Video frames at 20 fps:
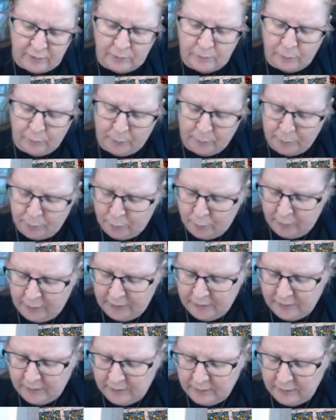one
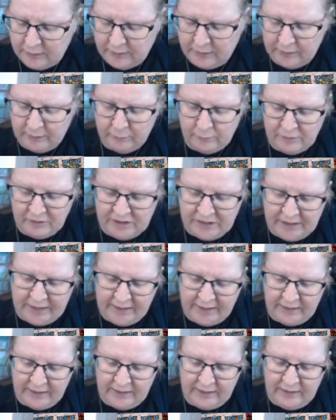point, and it was like,
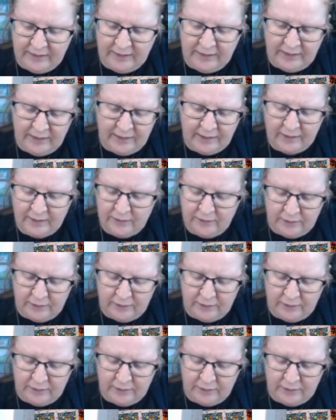yeah,